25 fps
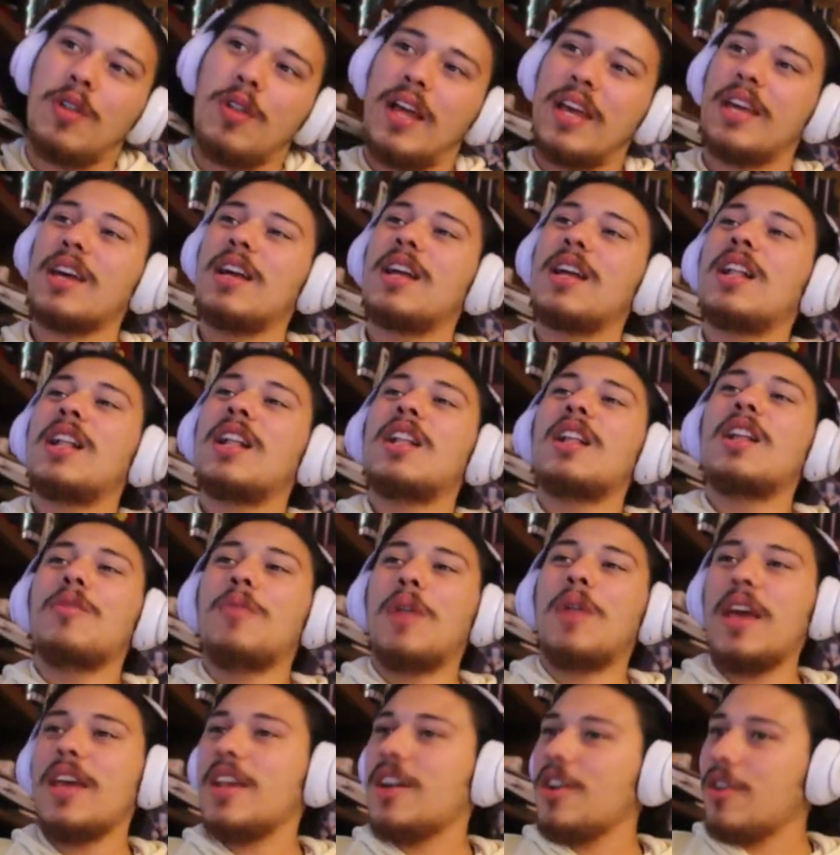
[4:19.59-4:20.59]
Like,
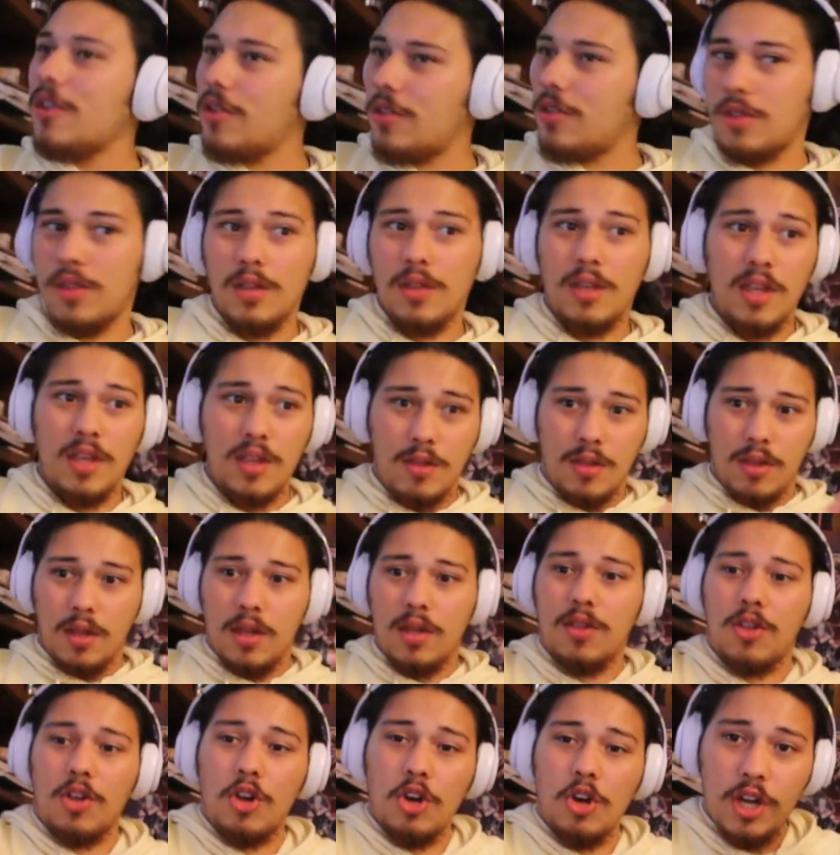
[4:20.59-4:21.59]
when I hear
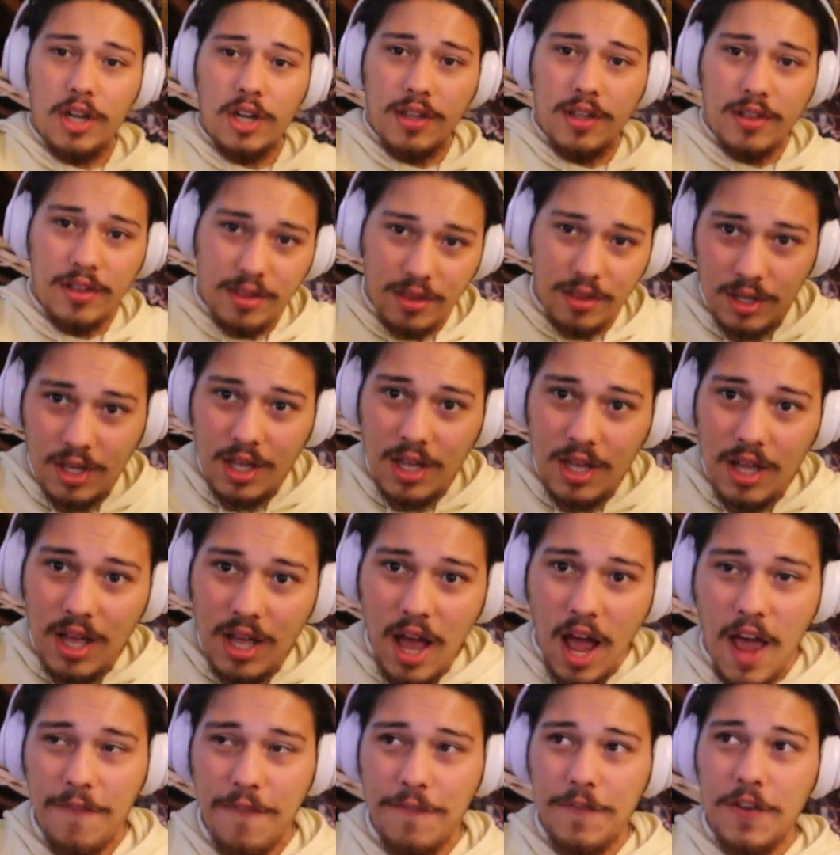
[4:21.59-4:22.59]
his hooks,
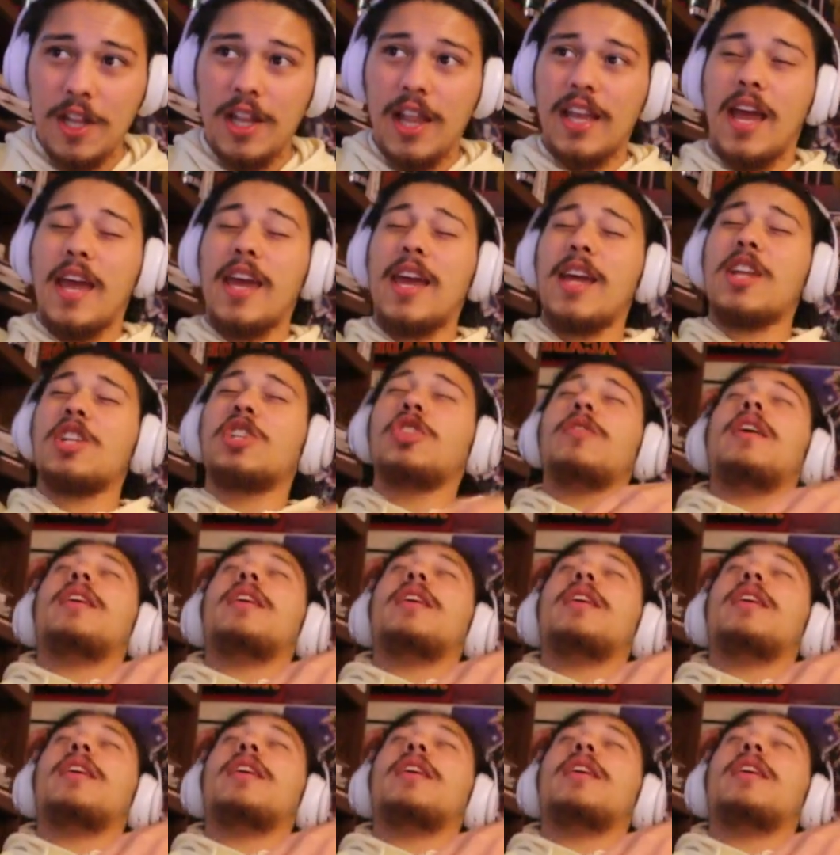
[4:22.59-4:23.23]
I feel like I get